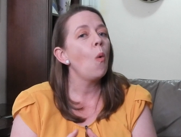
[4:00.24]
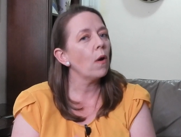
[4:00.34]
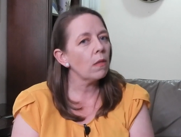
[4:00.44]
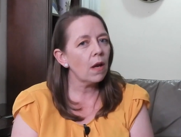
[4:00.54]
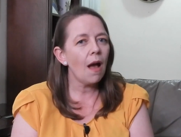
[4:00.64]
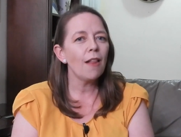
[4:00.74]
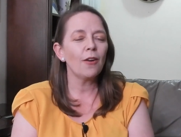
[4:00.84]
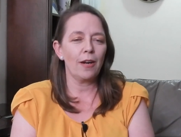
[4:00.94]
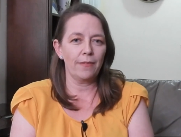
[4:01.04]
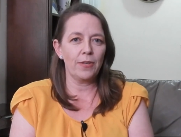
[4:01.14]
or the
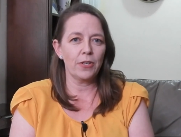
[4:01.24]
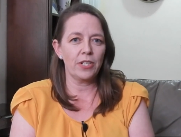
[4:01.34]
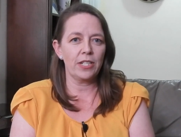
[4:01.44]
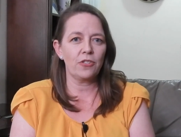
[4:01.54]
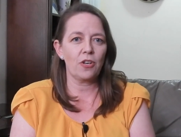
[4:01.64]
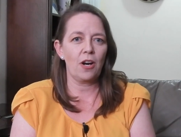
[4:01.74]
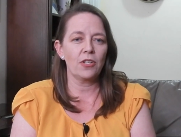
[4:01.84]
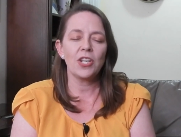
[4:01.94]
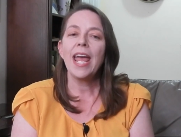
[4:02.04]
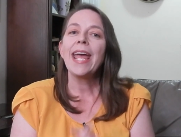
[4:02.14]
color of your
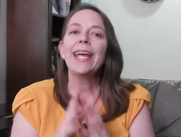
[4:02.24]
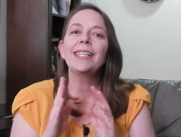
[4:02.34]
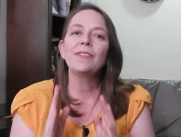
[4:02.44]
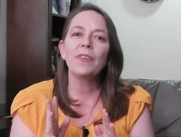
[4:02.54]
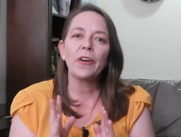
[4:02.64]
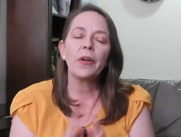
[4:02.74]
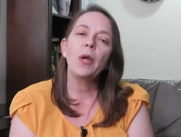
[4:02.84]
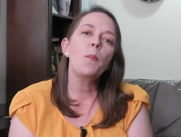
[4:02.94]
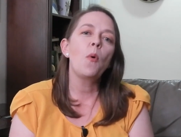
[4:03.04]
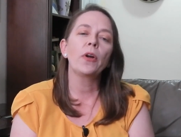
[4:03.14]
discharge, it's
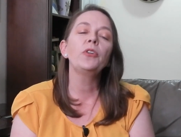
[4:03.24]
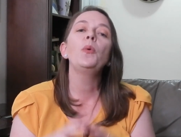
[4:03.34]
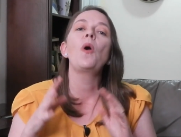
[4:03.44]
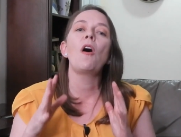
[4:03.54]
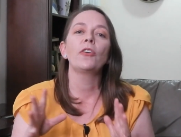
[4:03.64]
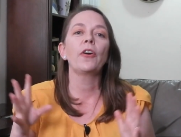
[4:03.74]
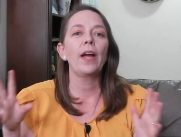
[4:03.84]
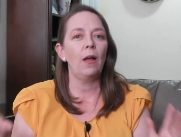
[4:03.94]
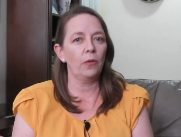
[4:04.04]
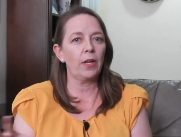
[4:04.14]
very important you call your
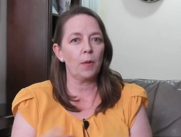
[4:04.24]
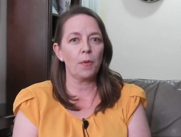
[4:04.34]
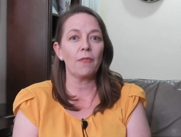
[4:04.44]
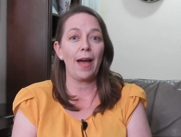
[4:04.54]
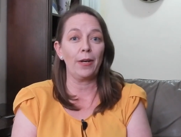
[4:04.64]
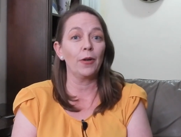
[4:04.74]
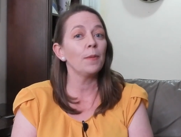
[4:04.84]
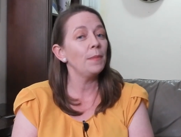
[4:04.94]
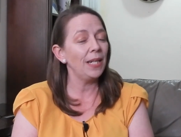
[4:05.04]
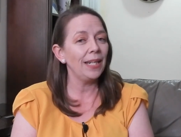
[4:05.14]
healthcare provider
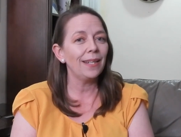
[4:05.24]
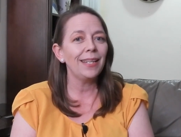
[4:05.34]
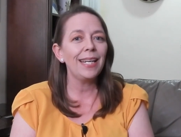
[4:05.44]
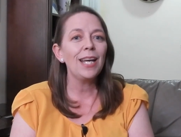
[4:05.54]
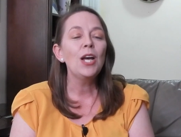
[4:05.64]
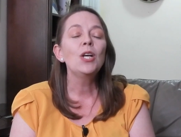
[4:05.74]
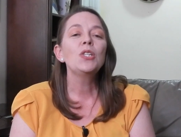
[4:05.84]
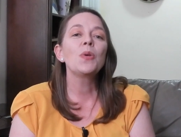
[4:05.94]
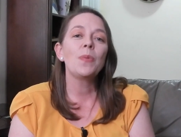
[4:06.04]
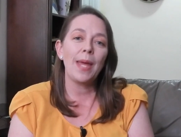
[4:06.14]
immediately
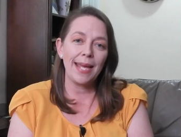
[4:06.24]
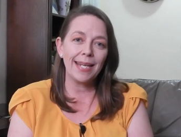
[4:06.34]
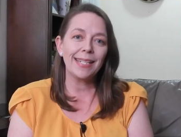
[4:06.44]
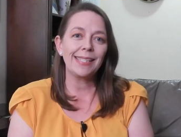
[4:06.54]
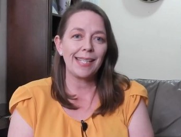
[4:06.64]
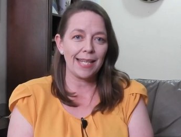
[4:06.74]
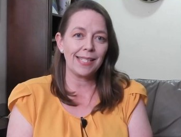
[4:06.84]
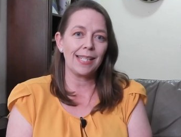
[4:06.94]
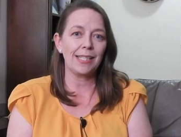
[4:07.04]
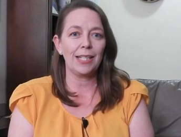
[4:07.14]
so they can
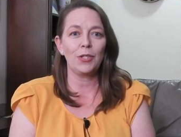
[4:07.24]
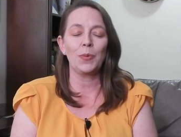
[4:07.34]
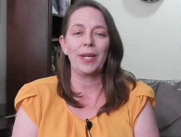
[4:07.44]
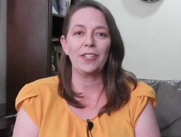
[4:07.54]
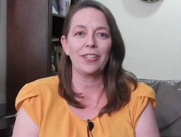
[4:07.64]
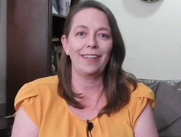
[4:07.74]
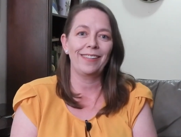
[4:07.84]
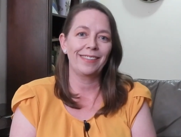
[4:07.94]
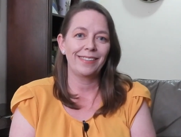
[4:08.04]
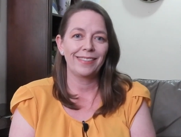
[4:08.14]
assess the
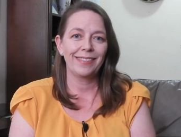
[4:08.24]
situation.